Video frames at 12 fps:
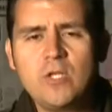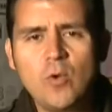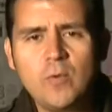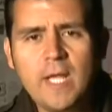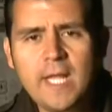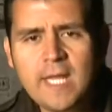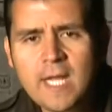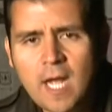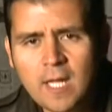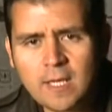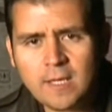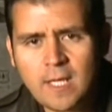donating
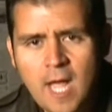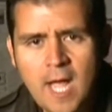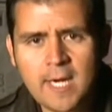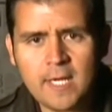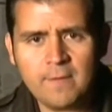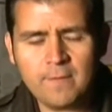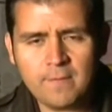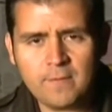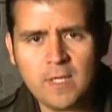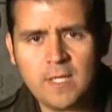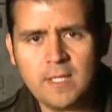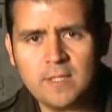a lot of
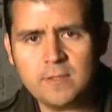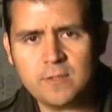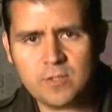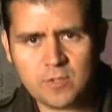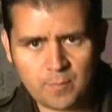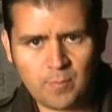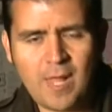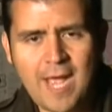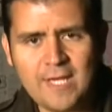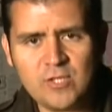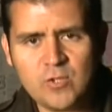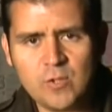uh,
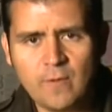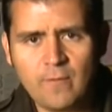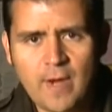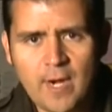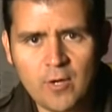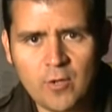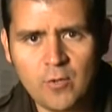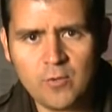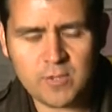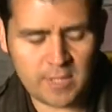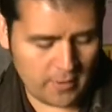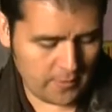supplies to the fire
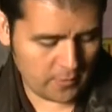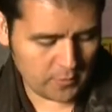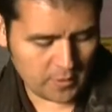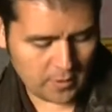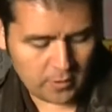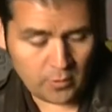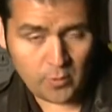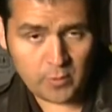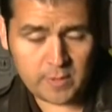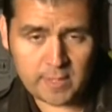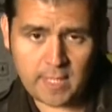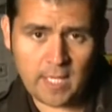crews here. Those
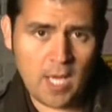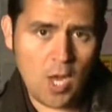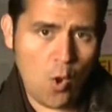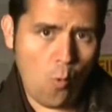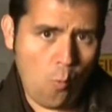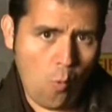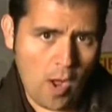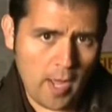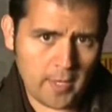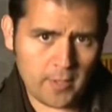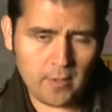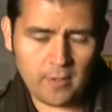include uh,
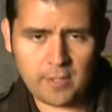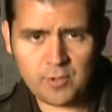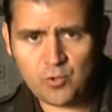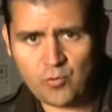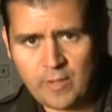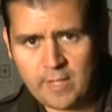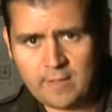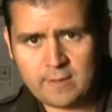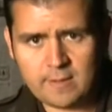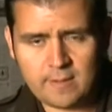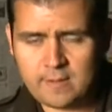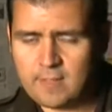water and
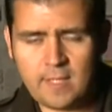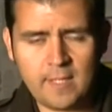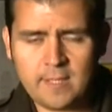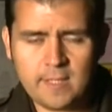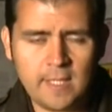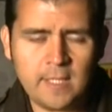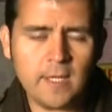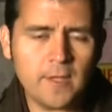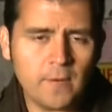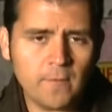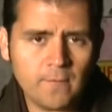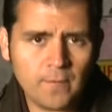drinks and, and, and
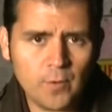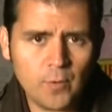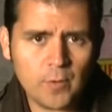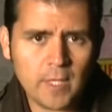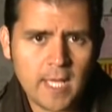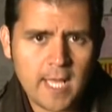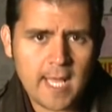other food.